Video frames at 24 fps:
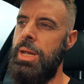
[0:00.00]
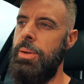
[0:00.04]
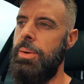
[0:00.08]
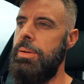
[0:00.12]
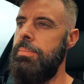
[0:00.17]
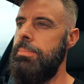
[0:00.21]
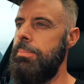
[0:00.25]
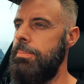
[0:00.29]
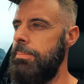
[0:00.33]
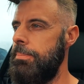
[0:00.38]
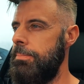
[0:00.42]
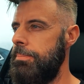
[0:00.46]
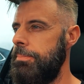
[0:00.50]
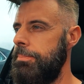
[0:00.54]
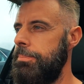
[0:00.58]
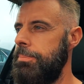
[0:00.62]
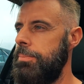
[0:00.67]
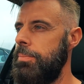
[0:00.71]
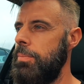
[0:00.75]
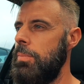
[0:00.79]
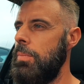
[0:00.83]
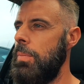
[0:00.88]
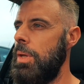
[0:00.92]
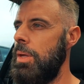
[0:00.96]
Anyway,
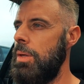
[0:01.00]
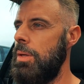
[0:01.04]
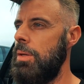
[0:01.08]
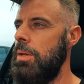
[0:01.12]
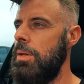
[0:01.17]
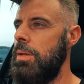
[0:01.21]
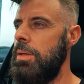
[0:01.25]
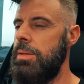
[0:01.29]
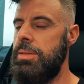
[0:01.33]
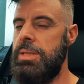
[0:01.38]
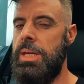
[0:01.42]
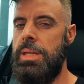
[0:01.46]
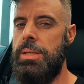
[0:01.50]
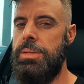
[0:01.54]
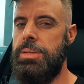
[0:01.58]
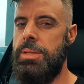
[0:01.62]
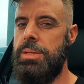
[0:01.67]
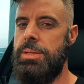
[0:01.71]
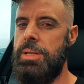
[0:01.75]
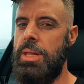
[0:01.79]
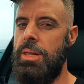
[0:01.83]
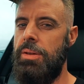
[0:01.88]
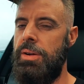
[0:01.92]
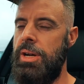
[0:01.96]
let's get this
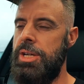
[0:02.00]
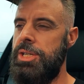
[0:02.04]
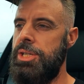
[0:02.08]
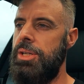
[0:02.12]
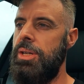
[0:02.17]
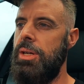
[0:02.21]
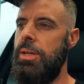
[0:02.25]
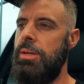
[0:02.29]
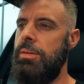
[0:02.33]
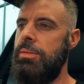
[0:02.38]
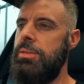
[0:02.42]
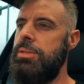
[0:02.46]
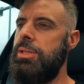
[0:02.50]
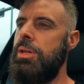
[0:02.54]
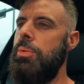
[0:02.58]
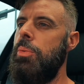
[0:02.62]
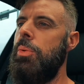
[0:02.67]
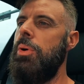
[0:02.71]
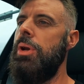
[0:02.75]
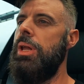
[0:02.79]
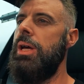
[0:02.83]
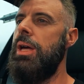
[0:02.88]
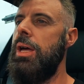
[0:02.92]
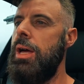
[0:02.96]
acceleration done because I
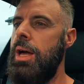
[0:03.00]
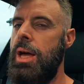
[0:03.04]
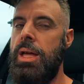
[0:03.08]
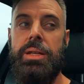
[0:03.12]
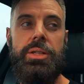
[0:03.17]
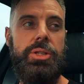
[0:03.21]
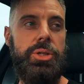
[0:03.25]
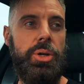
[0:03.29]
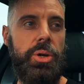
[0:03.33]
want to